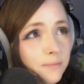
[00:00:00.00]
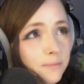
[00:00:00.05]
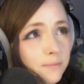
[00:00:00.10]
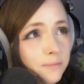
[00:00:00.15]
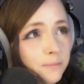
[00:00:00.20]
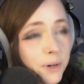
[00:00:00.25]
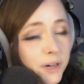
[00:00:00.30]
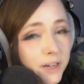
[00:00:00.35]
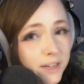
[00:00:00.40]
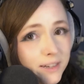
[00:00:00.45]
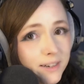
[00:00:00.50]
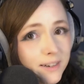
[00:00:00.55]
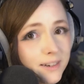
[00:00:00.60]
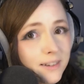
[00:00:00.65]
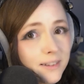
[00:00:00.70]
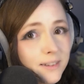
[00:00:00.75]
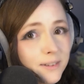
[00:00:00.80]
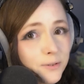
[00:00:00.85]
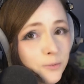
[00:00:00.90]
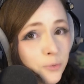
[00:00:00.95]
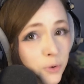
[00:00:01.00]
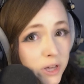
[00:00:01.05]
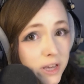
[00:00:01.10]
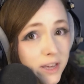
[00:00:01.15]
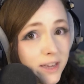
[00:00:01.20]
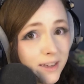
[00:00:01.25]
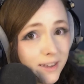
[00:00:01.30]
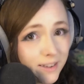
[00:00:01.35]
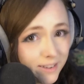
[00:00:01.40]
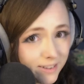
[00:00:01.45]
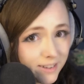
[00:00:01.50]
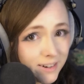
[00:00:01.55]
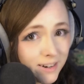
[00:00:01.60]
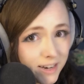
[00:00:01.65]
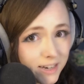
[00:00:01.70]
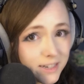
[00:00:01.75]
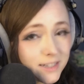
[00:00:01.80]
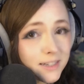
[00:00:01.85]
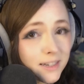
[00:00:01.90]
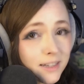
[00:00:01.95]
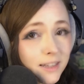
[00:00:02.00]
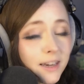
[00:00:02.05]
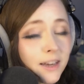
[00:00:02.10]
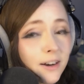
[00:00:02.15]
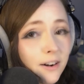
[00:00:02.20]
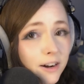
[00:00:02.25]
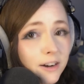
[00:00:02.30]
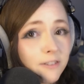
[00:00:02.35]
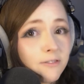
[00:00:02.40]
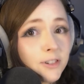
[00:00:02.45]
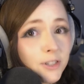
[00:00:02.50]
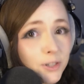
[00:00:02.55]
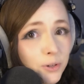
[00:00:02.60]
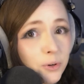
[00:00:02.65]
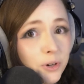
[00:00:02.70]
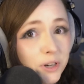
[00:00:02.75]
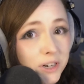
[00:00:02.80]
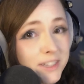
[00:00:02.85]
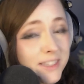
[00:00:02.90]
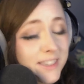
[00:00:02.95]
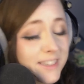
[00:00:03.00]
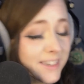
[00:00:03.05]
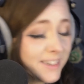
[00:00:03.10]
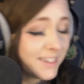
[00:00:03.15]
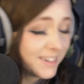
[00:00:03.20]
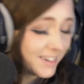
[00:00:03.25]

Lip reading: But we need to clean our inventories.